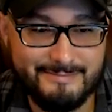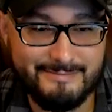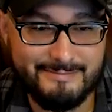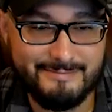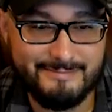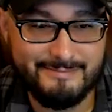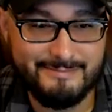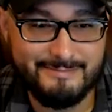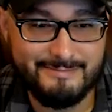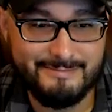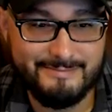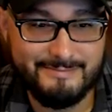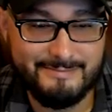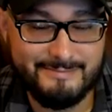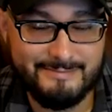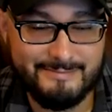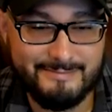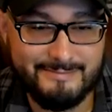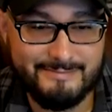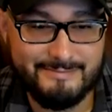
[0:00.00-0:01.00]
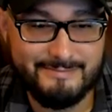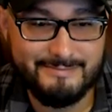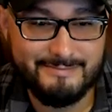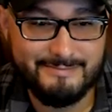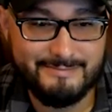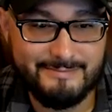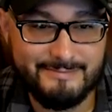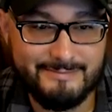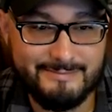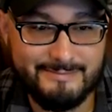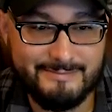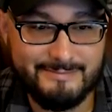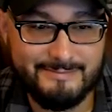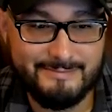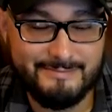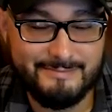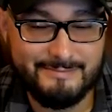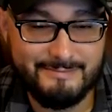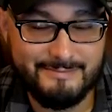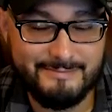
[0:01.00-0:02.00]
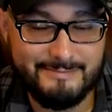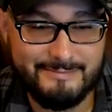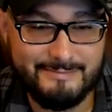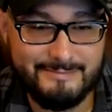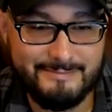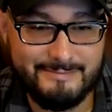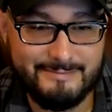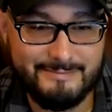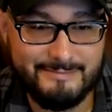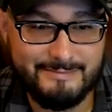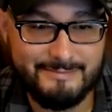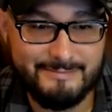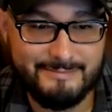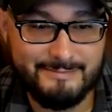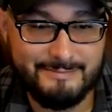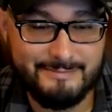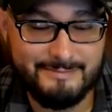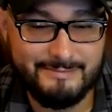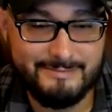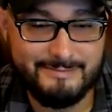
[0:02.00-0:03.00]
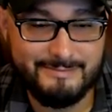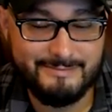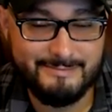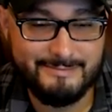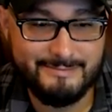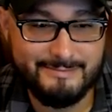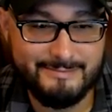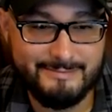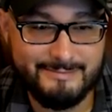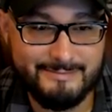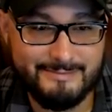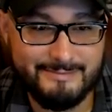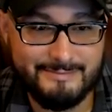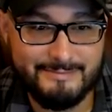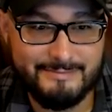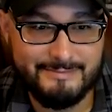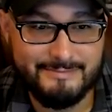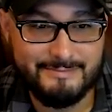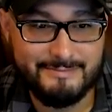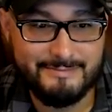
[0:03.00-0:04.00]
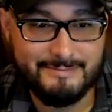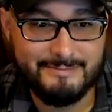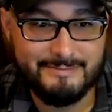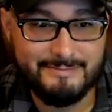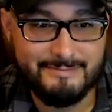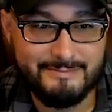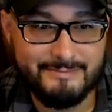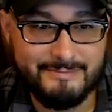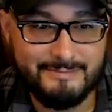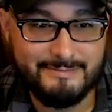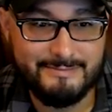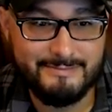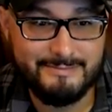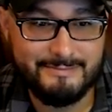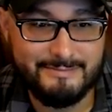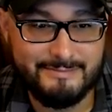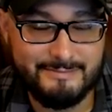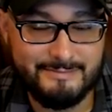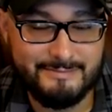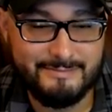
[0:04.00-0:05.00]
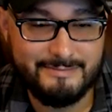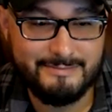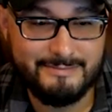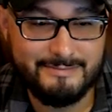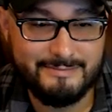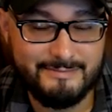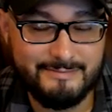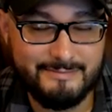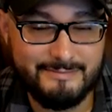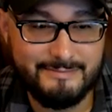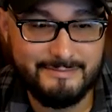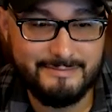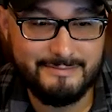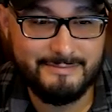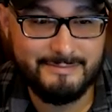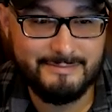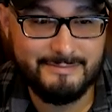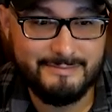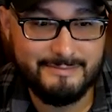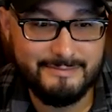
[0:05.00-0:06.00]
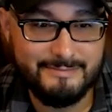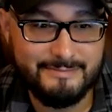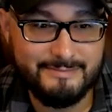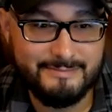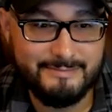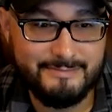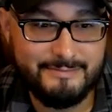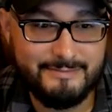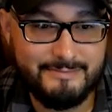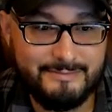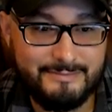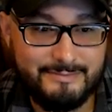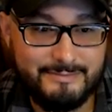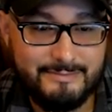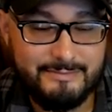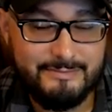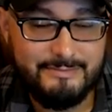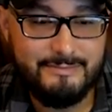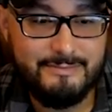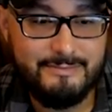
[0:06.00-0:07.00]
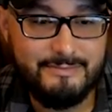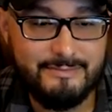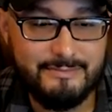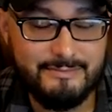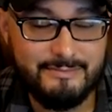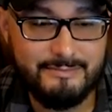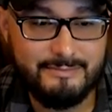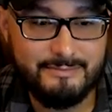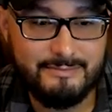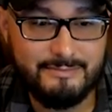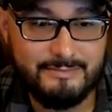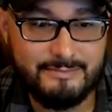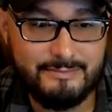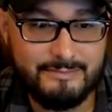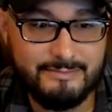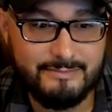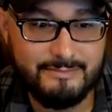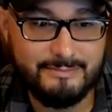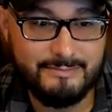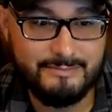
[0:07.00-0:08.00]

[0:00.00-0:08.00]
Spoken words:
(not speaking)